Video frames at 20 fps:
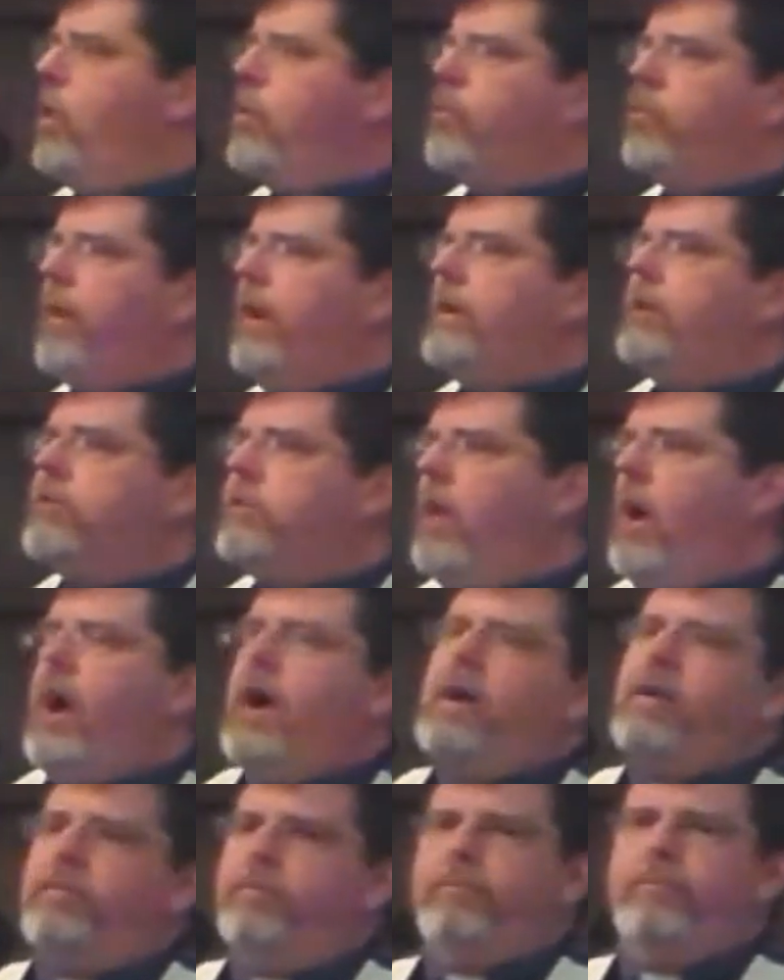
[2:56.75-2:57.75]
no greater
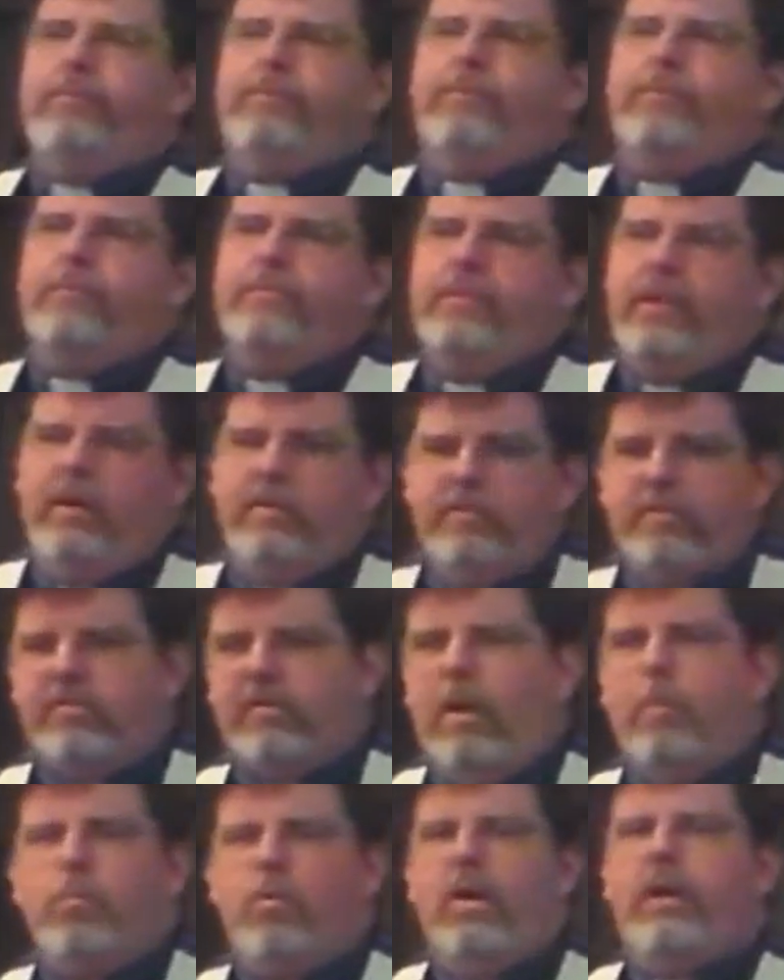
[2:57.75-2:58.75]
love does
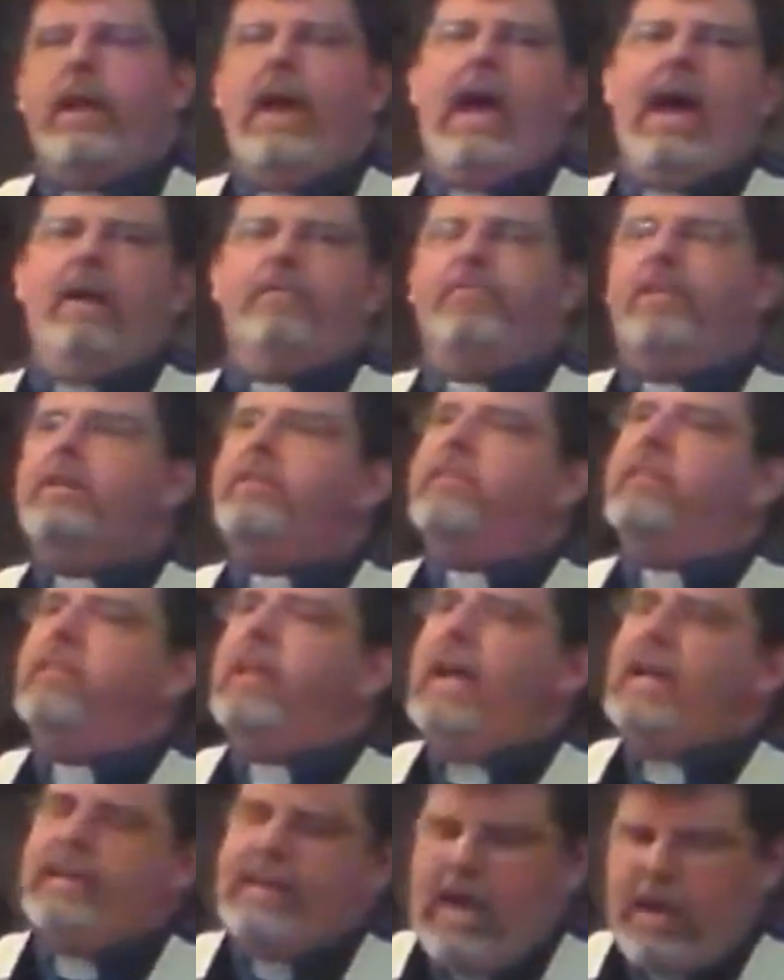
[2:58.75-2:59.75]
someone have than to
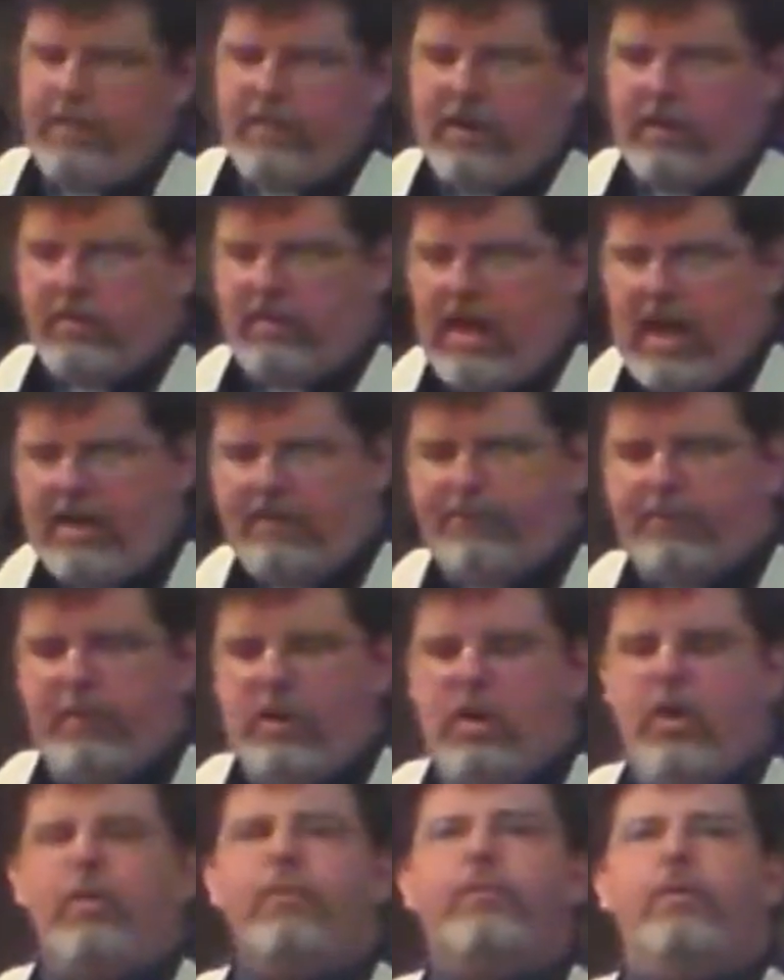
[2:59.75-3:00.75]
lay down their life
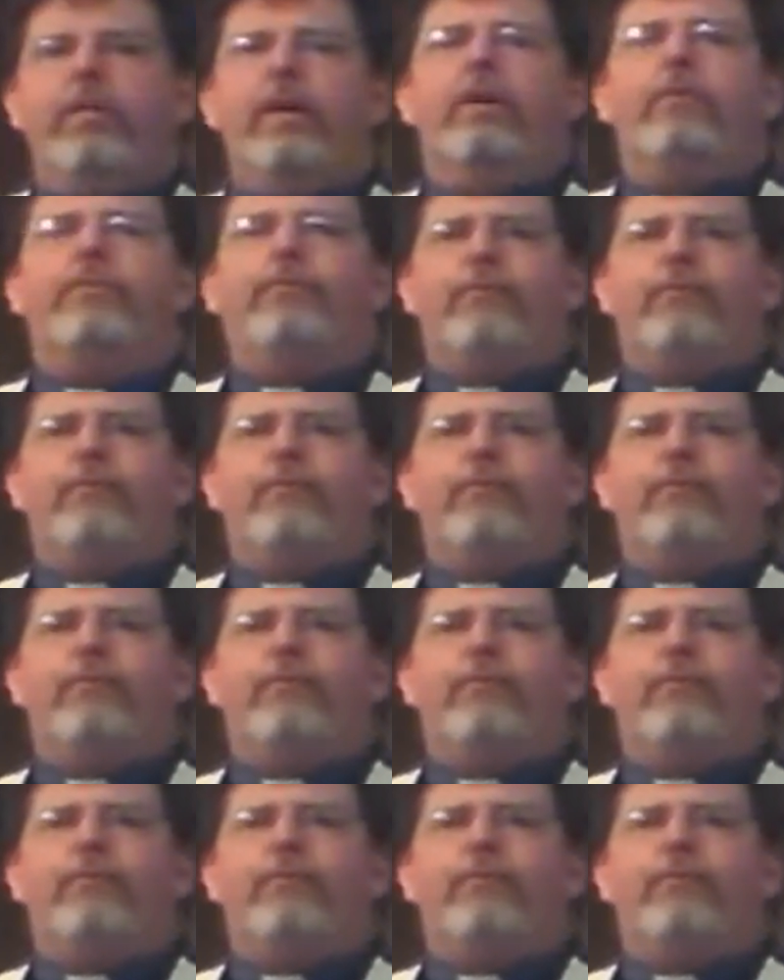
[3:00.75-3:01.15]
for their